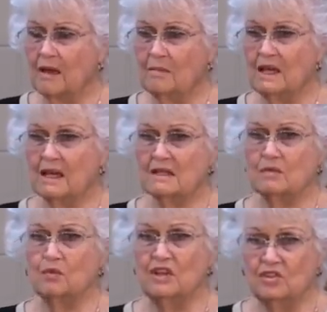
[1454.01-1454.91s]

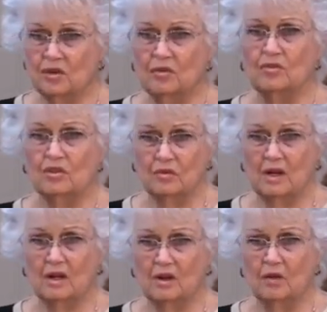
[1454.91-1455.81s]
because we don't do it
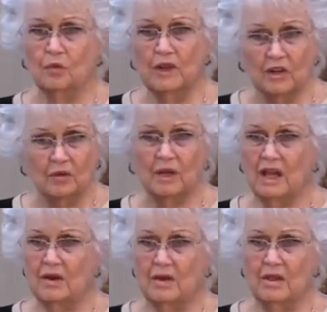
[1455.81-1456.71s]
alone. We don't
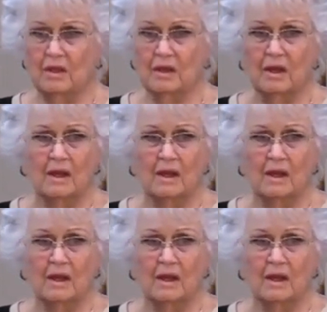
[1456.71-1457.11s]
carry the